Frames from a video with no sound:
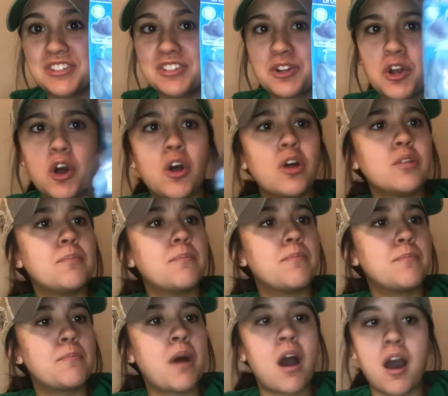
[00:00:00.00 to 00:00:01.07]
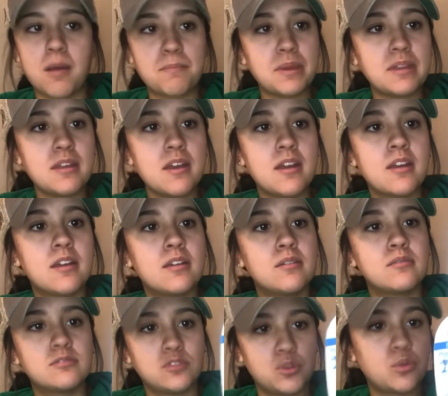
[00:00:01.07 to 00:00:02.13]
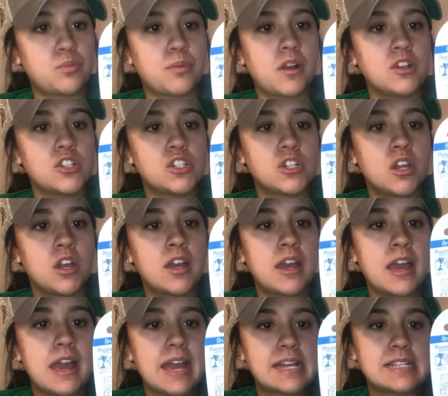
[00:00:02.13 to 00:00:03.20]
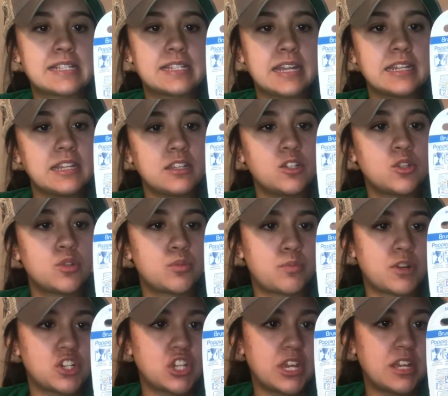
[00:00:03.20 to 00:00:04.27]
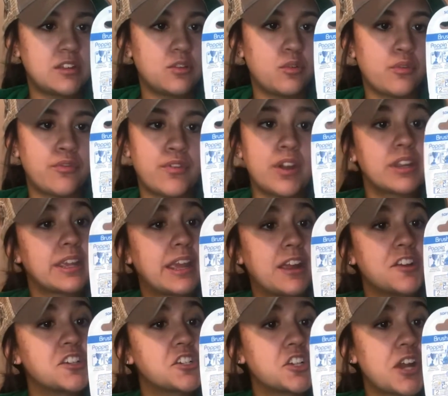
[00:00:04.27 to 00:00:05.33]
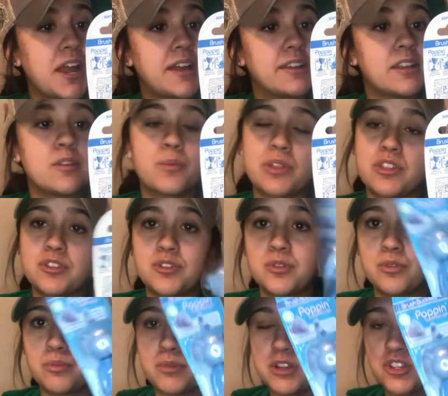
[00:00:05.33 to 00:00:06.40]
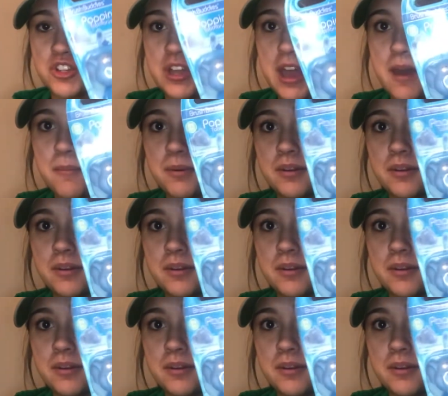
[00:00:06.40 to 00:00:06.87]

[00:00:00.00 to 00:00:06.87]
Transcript: They're called Poppin toothbrush, extending toothbrush handle, fun character head with a toothbrush cap.